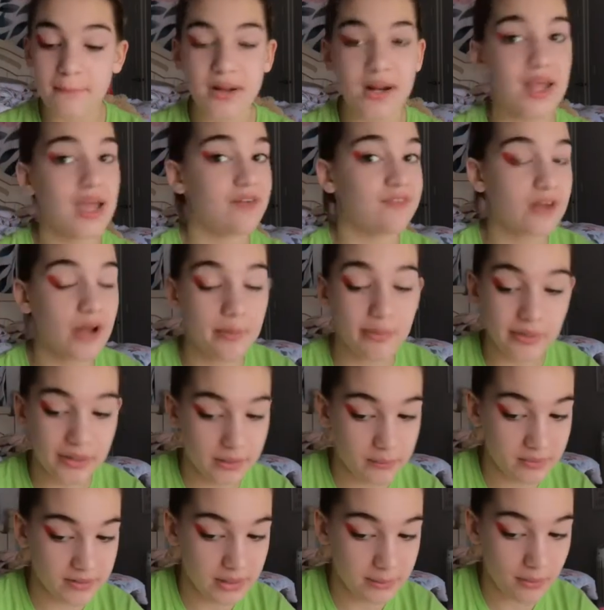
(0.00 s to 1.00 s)
but I have not
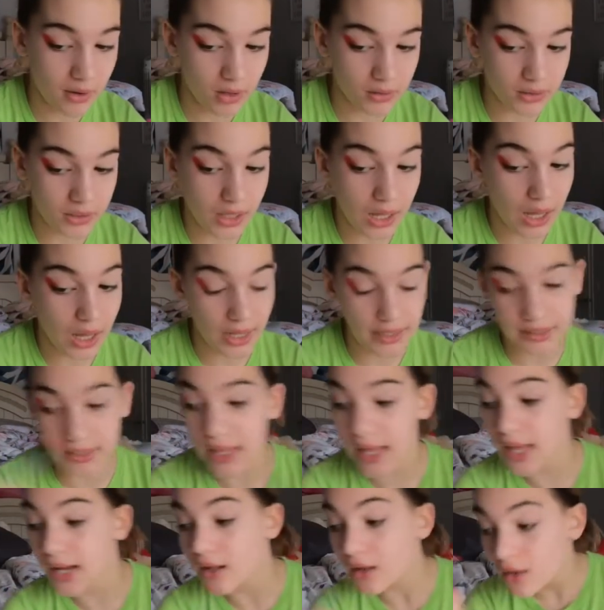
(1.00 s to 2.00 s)
played with them on the eye
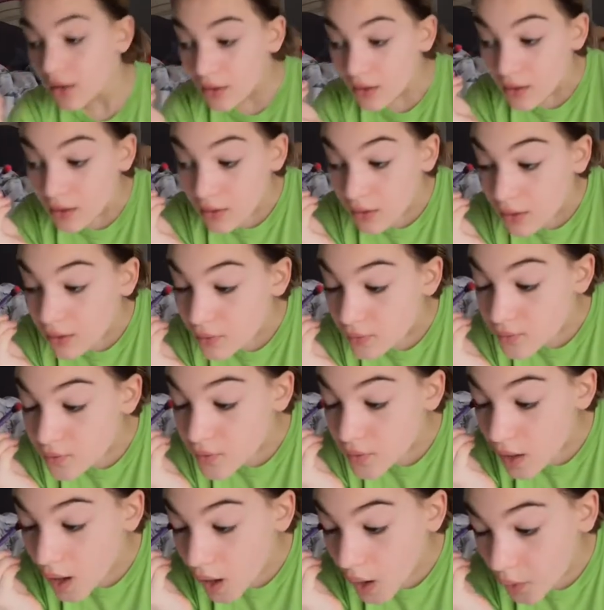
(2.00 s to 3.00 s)
yet.
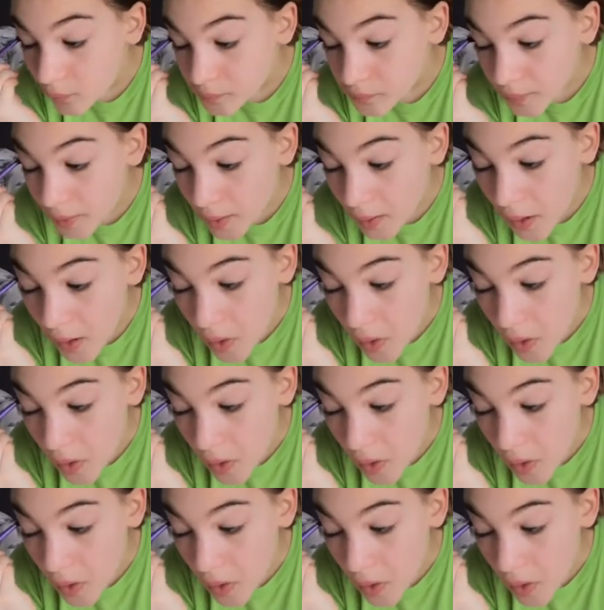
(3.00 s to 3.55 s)
So, yeah.